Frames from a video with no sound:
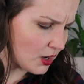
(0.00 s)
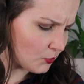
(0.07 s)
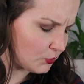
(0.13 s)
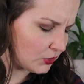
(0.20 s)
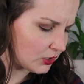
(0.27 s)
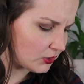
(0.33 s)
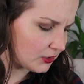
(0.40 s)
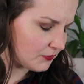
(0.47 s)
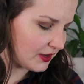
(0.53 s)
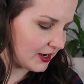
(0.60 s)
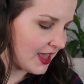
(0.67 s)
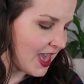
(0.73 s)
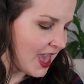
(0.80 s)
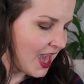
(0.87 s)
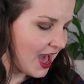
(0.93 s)
Really, really
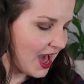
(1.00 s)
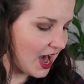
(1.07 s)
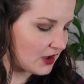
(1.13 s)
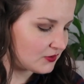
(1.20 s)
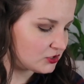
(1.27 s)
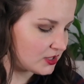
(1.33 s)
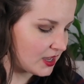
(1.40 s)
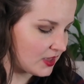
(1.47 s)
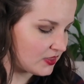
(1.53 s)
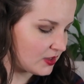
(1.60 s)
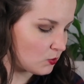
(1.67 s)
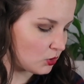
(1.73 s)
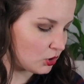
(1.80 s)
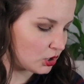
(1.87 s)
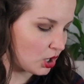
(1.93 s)
fun. After that,
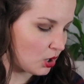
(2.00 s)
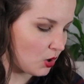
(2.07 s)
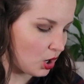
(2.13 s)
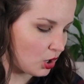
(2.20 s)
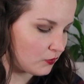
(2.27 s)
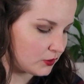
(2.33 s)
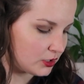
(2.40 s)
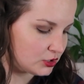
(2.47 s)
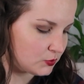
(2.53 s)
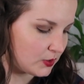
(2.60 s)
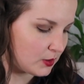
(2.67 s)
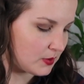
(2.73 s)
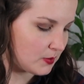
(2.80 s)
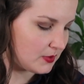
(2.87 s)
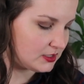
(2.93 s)
then we'll go over
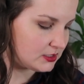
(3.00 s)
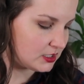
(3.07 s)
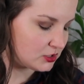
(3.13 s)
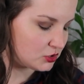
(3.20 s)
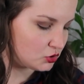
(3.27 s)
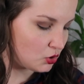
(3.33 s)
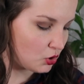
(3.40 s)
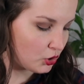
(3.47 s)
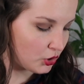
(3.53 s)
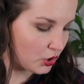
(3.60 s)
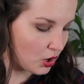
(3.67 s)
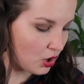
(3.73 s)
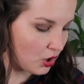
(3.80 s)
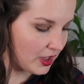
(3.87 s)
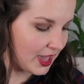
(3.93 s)
Duerme mi
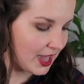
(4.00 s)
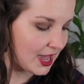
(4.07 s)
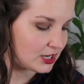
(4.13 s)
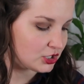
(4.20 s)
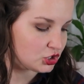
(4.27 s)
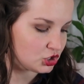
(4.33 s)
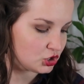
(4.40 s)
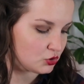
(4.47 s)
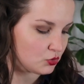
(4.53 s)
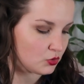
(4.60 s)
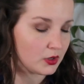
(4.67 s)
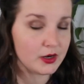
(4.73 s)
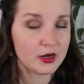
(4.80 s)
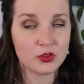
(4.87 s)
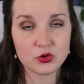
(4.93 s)
tesoro and do
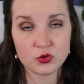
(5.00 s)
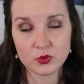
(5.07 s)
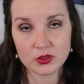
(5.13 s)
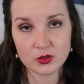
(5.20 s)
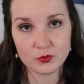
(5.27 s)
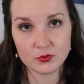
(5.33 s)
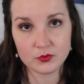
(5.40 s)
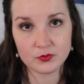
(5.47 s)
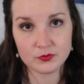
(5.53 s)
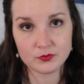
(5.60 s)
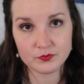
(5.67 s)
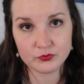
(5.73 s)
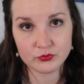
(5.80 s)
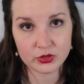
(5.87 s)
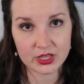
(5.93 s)
another rhythm
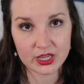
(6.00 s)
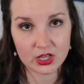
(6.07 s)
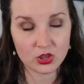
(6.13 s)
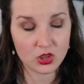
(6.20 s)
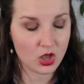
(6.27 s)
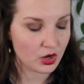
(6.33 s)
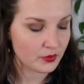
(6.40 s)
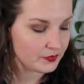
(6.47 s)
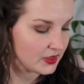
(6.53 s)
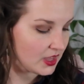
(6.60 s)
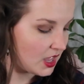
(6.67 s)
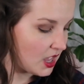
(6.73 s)
play along.